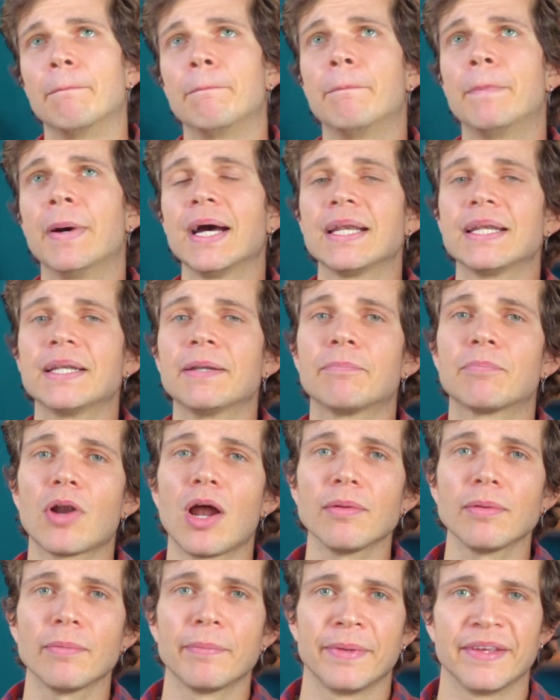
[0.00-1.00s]
But the
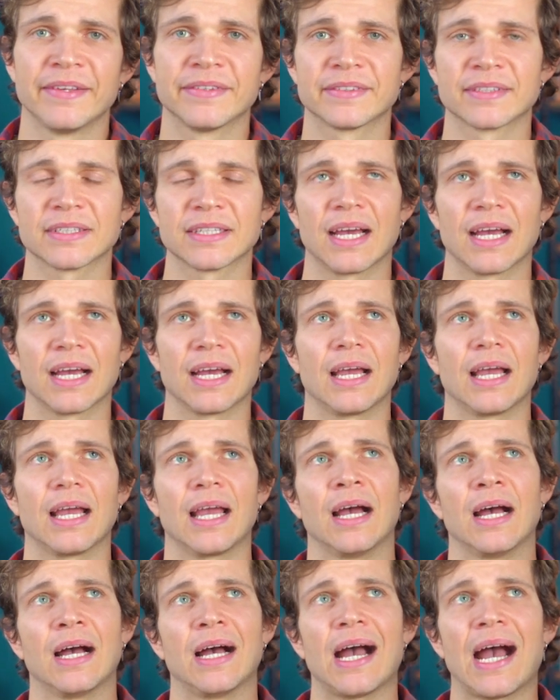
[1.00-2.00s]
problem is,
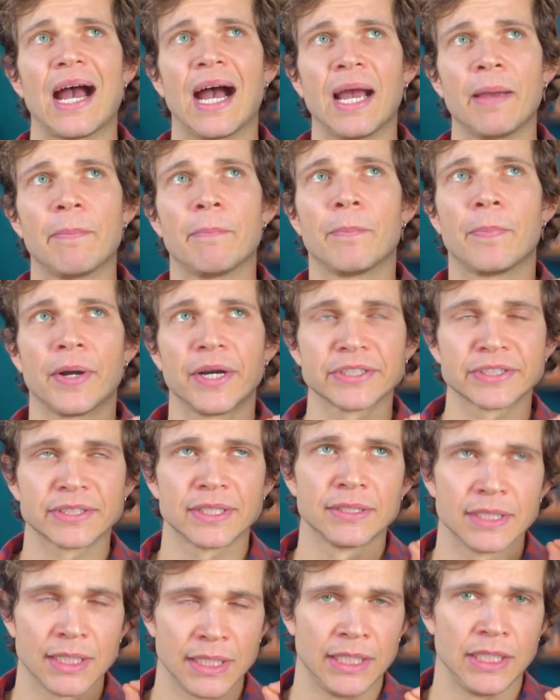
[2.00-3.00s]
uh, I
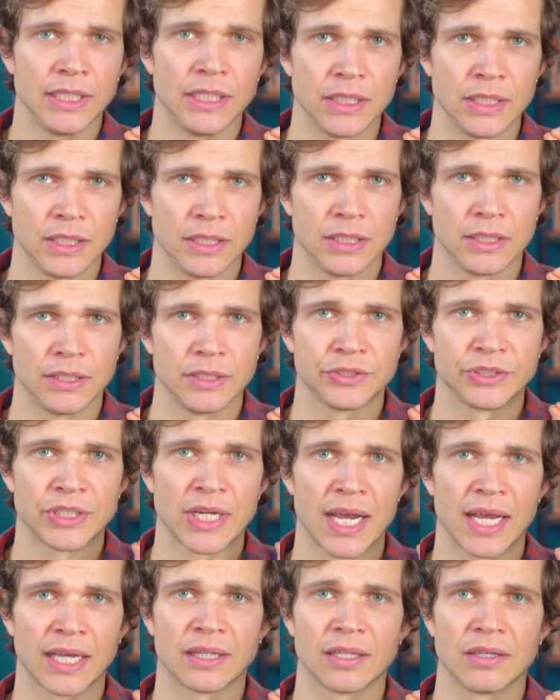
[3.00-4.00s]
personally
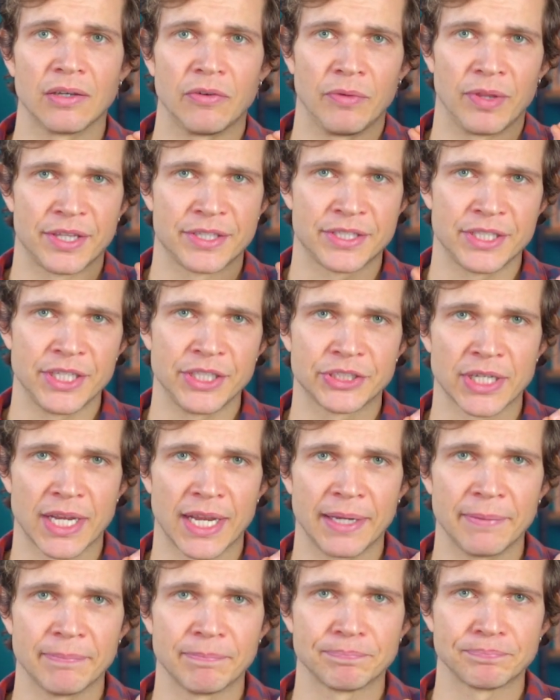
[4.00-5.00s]
checked with
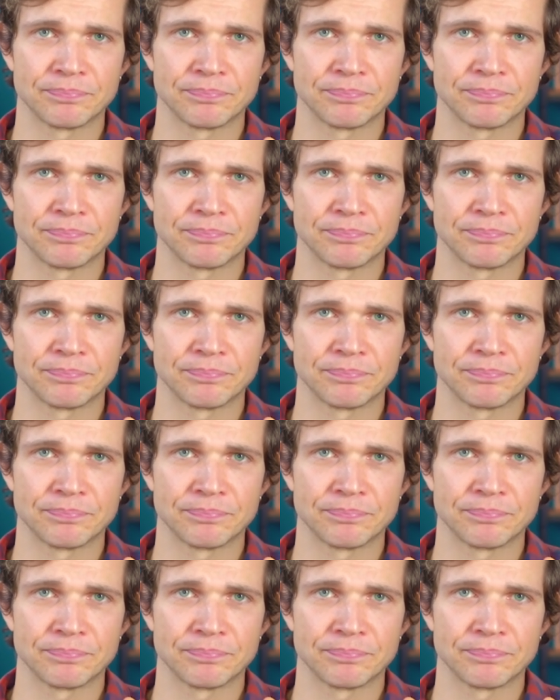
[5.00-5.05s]
CJ